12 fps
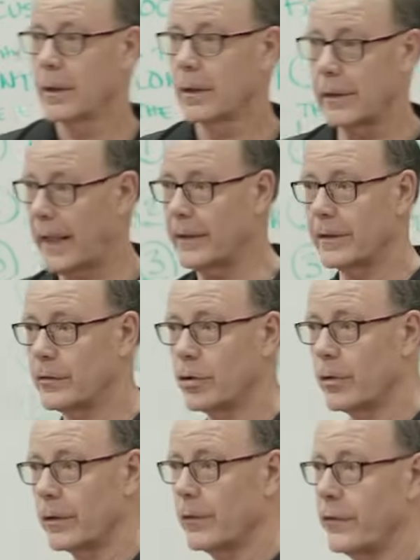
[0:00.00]

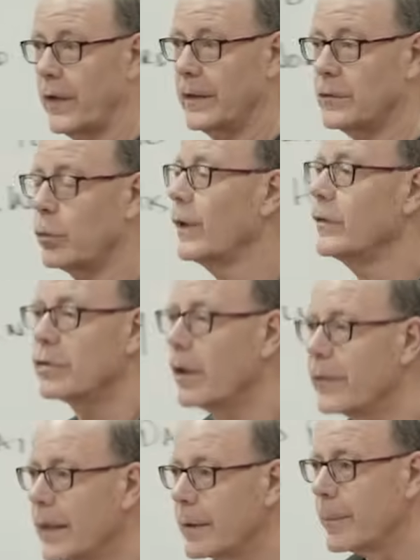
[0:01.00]
Gladiatorial fights? What is all
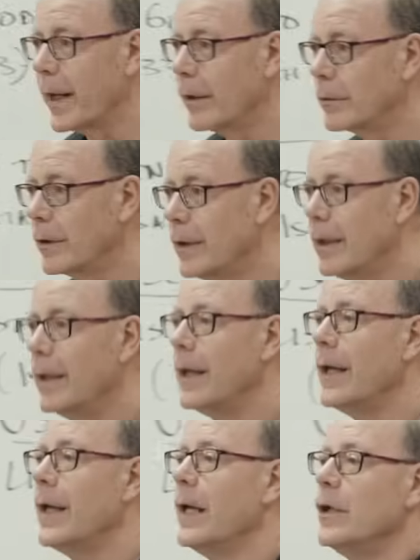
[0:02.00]
that about?
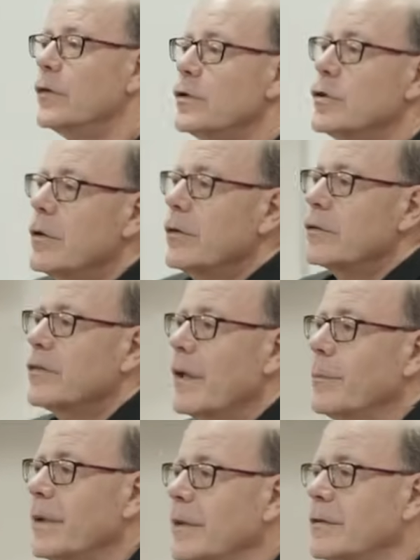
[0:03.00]
Did you know there's
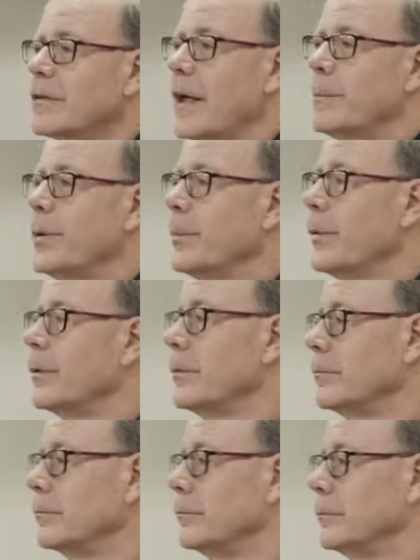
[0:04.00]
something inside
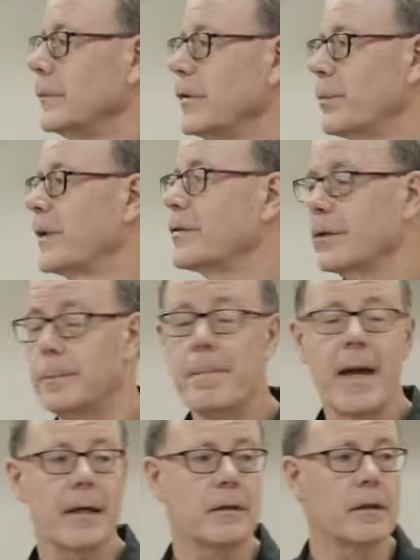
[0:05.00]
people, especially
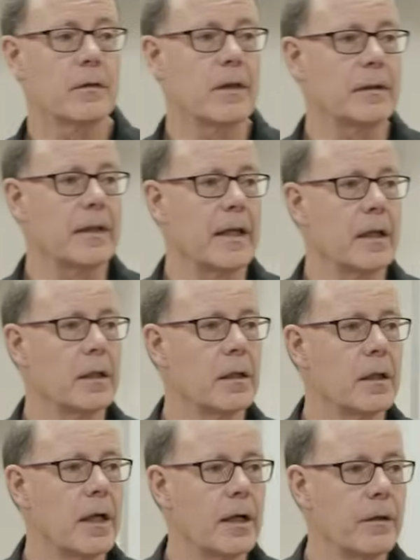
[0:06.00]
men, that they
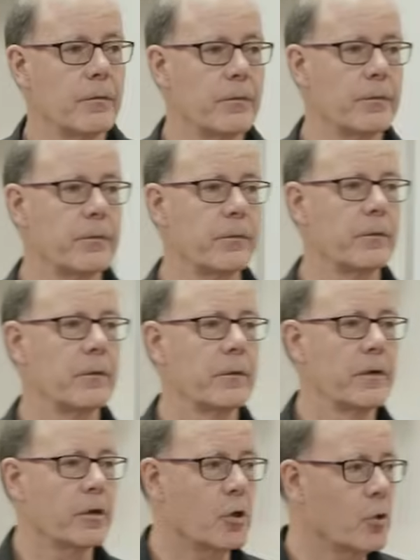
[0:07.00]
love
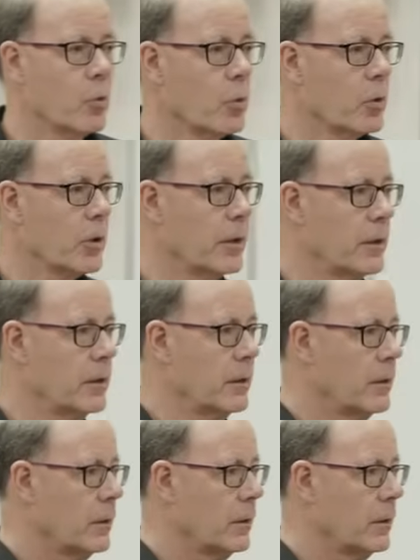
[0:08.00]
the gory,